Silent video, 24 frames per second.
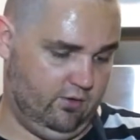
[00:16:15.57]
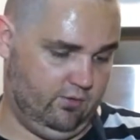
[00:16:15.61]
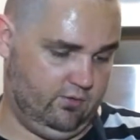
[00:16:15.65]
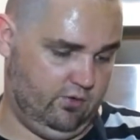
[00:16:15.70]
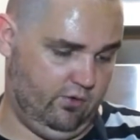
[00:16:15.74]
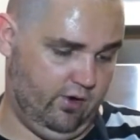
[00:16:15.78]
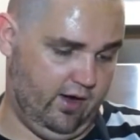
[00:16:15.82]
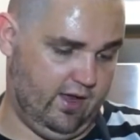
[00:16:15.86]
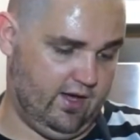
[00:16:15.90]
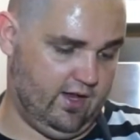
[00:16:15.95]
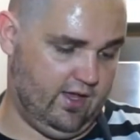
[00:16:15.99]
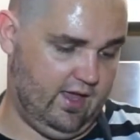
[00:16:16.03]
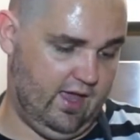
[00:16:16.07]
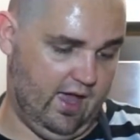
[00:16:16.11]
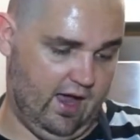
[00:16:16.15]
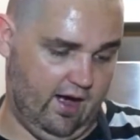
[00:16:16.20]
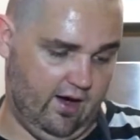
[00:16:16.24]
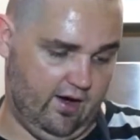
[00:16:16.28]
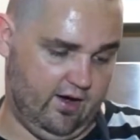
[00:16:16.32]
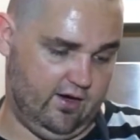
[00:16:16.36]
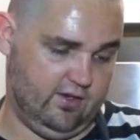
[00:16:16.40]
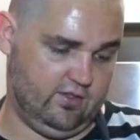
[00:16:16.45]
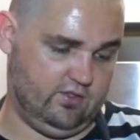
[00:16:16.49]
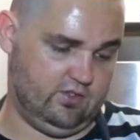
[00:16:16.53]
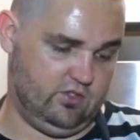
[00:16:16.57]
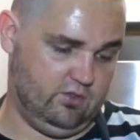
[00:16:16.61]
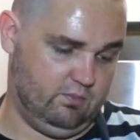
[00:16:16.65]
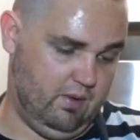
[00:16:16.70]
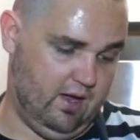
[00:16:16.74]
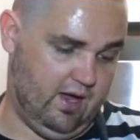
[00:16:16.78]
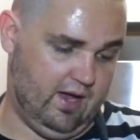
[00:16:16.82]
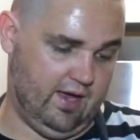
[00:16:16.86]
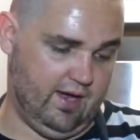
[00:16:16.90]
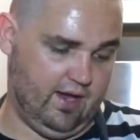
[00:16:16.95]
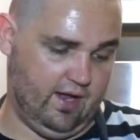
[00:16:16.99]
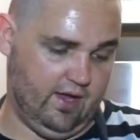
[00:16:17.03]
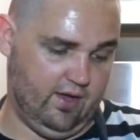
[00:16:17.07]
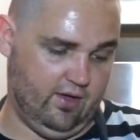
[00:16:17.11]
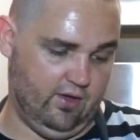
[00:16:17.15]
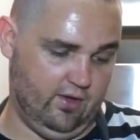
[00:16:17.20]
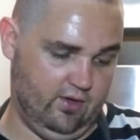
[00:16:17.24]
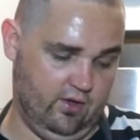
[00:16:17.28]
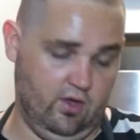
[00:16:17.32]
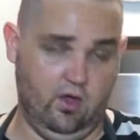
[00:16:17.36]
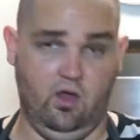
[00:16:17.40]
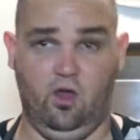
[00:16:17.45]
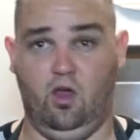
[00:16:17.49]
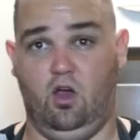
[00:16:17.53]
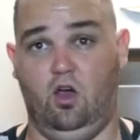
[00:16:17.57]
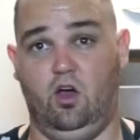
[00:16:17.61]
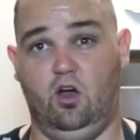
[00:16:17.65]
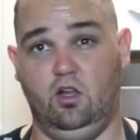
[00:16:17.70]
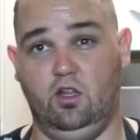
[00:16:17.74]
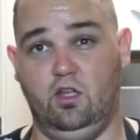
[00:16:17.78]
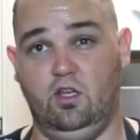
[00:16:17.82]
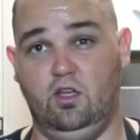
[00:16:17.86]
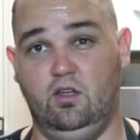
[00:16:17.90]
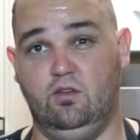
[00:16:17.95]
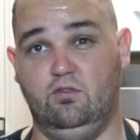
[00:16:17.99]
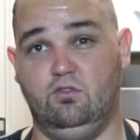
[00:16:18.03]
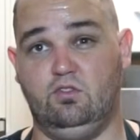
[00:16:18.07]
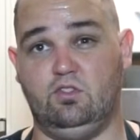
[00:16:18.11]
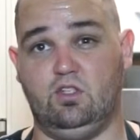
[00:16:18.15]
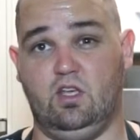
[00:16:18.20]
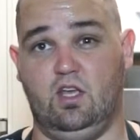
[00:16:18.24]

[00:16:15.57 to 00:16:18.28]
grated carrot, tomato, olives,